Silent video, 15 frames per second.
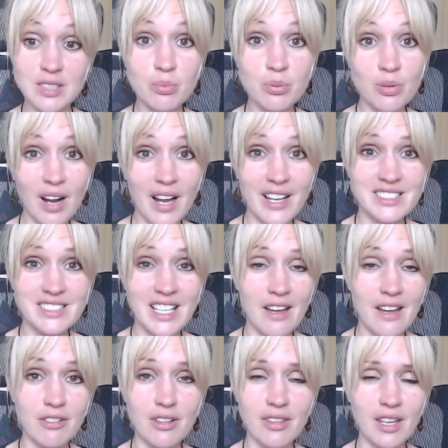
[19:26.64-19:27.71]
is prior
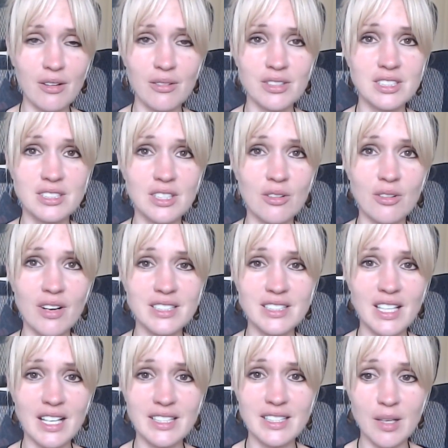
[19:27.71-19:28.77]
to everything, which is a
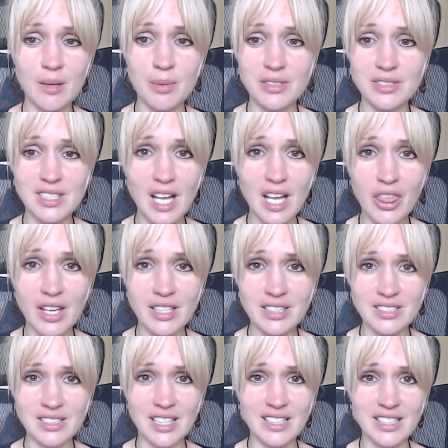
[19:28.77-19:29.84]
crazy idea because nothing
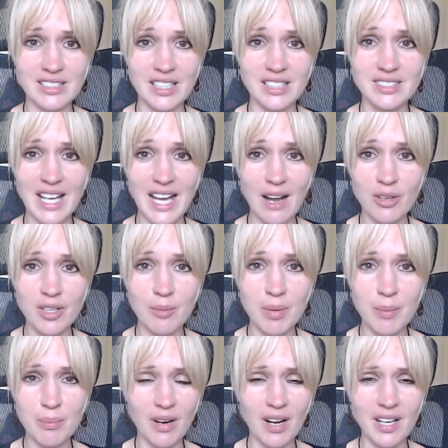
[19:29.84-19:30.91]
doesn't exist, so how could
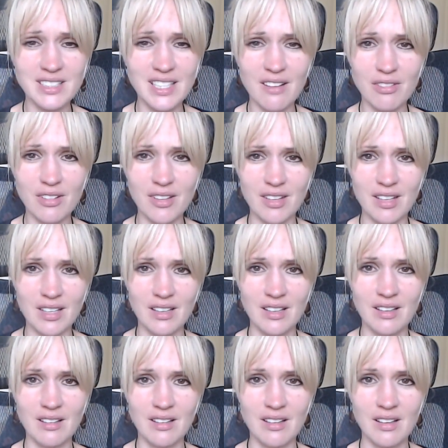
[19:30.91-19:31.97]
it be prior to everything?